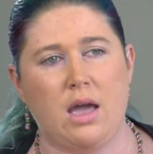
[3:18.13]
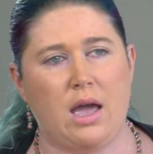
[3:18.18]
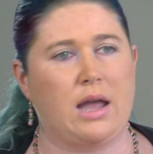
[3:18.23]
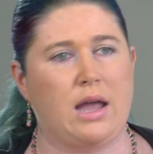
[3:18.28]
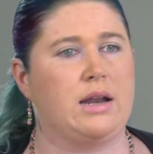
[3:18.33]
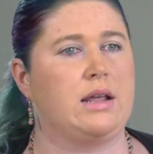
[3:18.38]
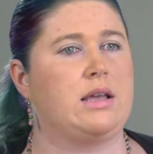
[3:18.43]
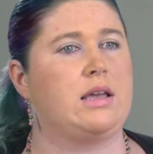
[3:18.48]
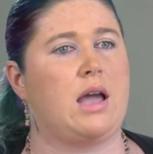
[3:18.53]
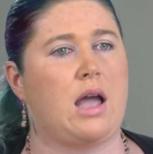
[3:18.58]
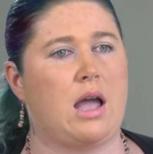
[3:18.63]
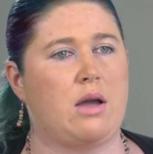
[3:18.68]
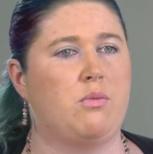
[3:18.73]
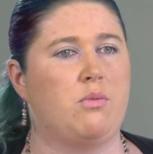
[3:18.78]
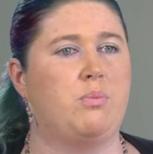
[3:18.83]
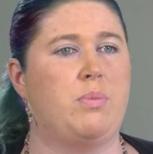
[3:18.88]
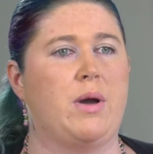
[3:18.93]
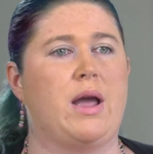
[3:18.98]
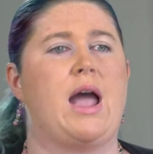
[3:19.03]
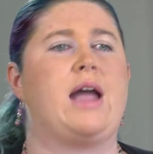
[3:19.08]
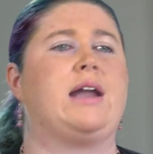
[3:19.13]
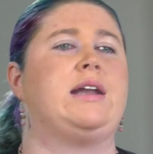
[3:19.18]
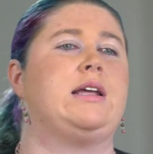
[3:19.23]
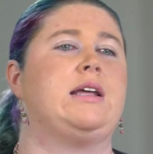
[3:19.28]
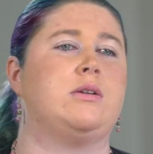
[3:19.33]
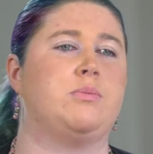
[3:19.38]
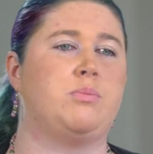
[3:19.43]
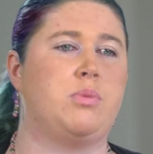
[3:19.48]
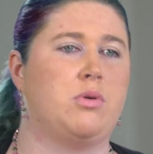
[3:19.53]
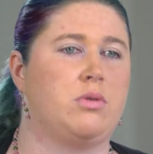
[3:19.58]
And it, but I
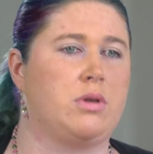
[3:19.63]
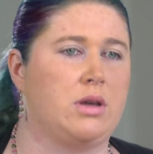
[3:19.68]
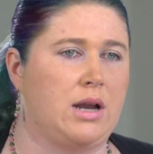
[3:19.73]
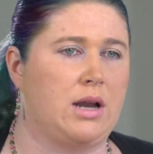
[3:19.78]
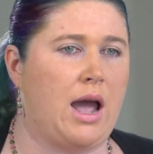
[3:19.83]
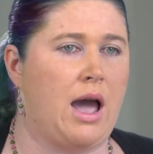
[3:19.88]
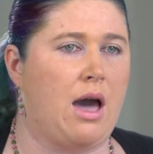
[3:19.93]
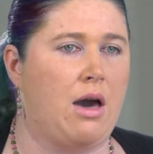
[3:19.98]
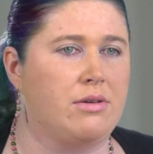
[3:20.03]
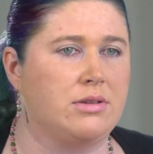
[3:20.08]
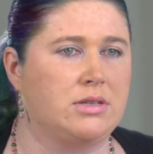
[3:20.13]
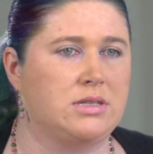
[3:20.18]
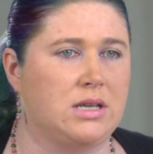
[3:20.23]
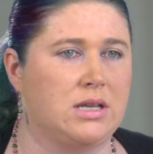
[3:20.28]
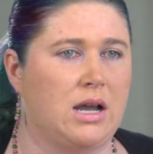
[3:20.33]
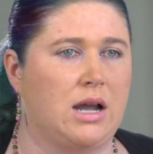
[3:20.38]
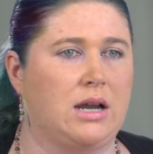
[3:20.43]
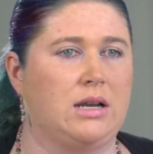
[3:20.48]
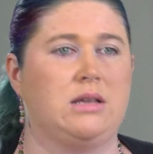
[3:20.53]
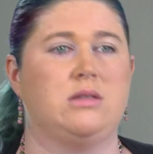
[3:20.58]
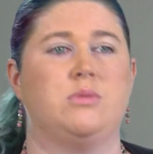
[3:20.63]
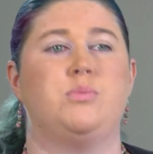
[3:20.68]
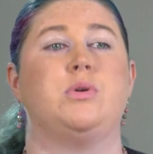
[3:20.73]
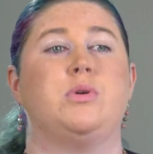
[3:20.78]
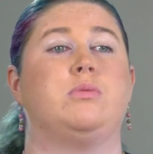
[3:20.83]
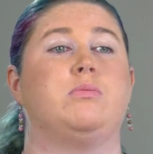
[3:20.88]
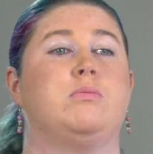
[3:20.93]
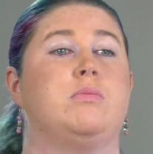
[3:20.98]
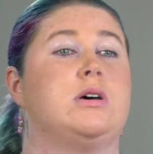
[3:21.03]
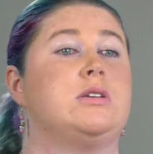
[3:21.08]
need to bulk it out. I need to
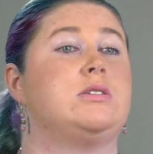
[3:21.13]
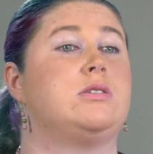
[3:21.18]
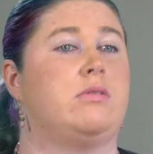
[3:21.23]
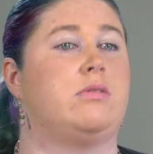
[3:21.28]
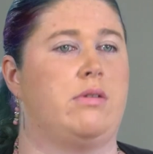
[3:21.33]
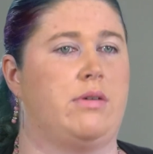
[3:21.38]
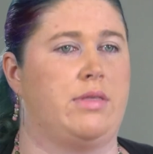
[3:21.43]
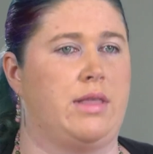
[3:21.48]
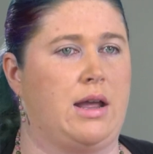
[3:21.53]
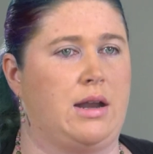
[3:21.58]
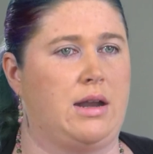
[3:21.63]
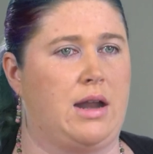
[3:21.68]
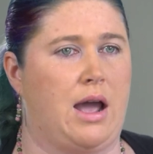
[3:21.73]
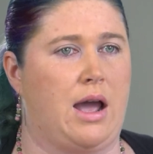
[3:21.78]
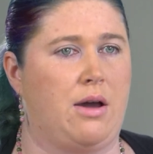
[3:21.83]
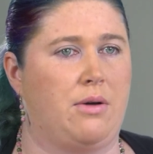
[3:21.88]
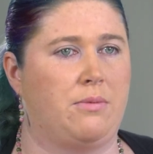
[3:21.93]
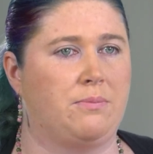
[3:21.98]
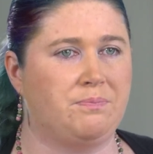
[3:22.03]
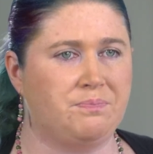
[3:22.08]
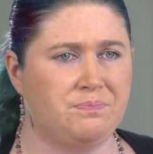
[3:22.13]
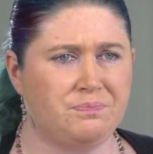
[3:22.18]
build muscle on that now.